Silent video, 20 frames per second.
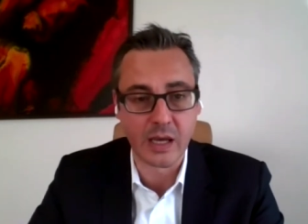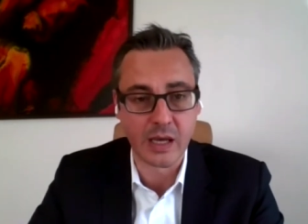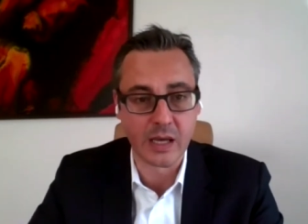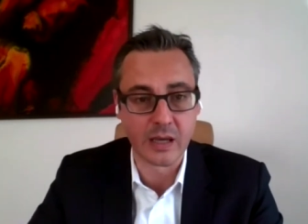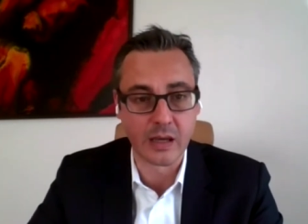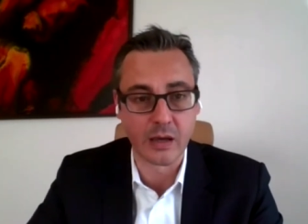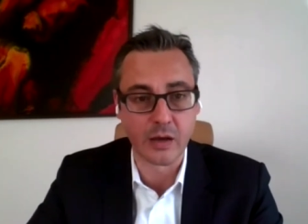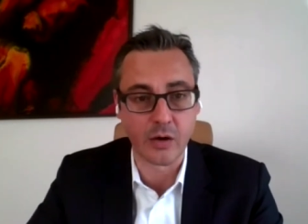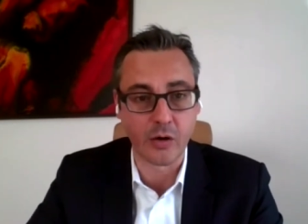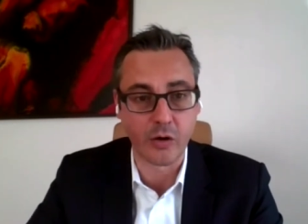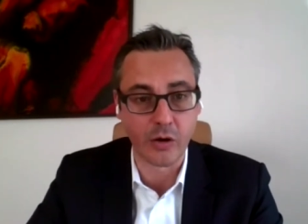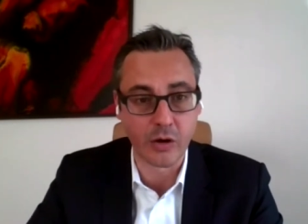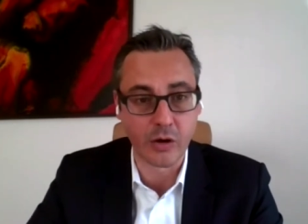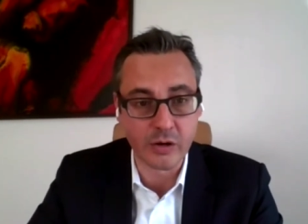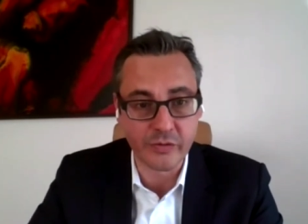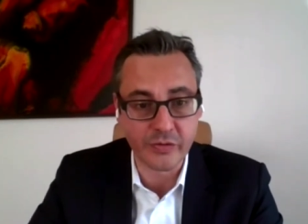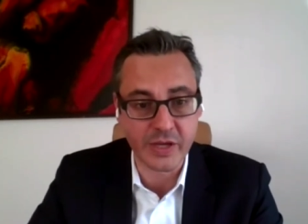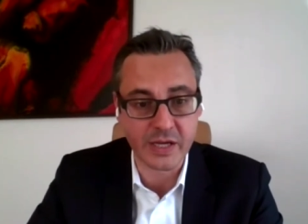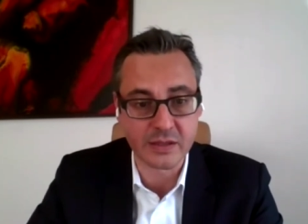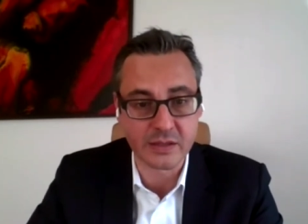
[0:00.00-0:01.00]
Uh,
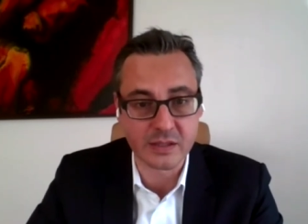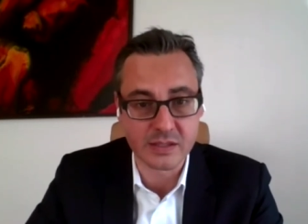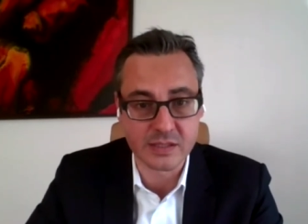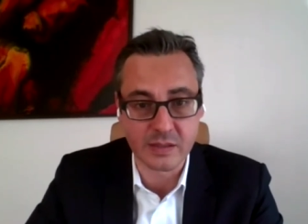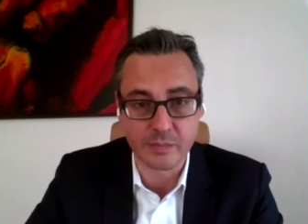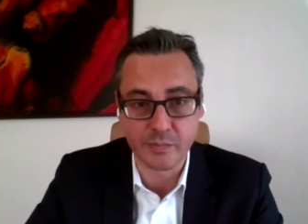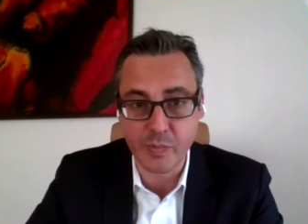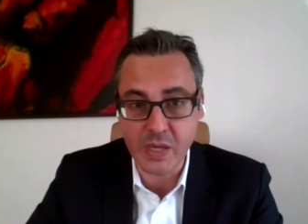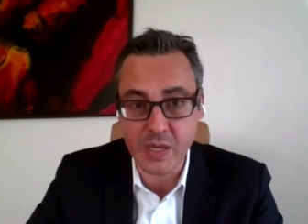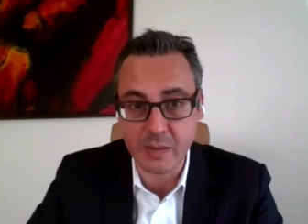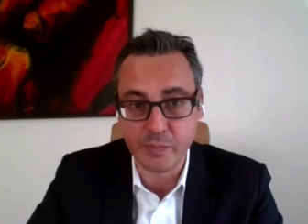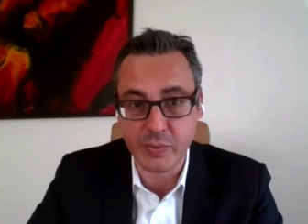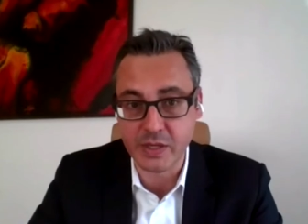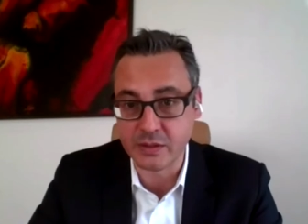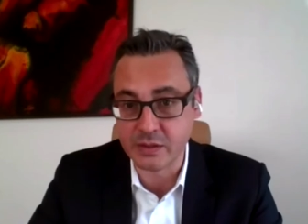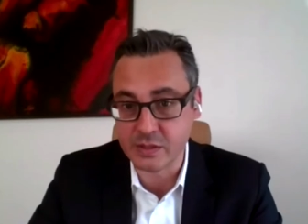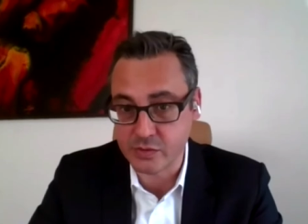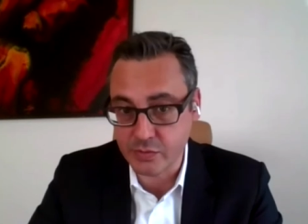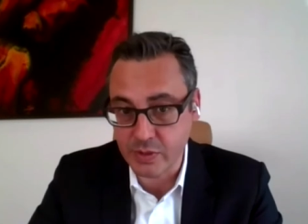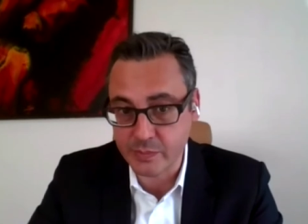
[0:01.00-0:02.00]
all of that is a big
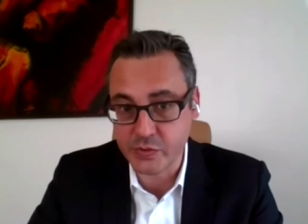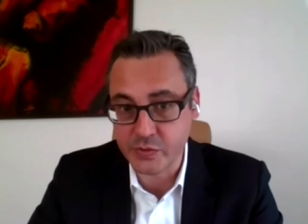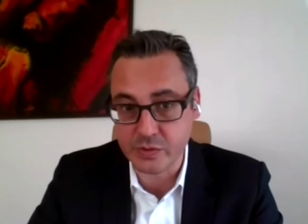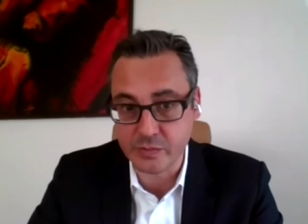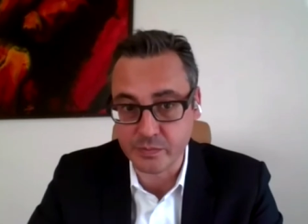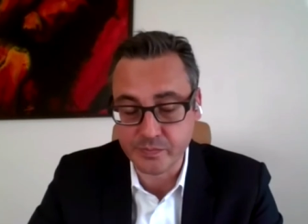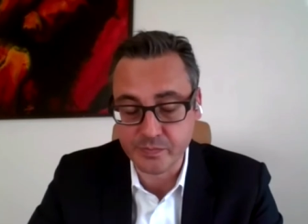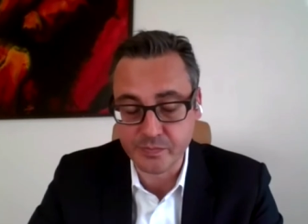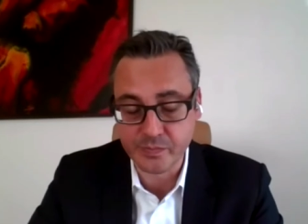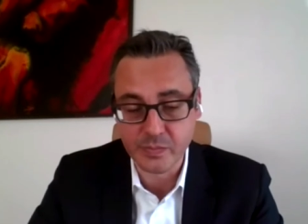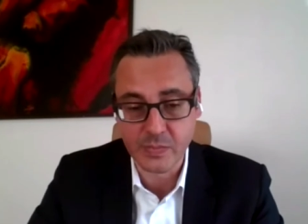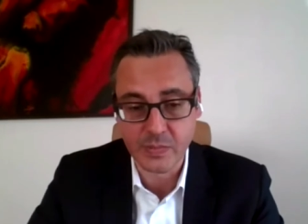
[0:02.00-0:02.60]
big disruption.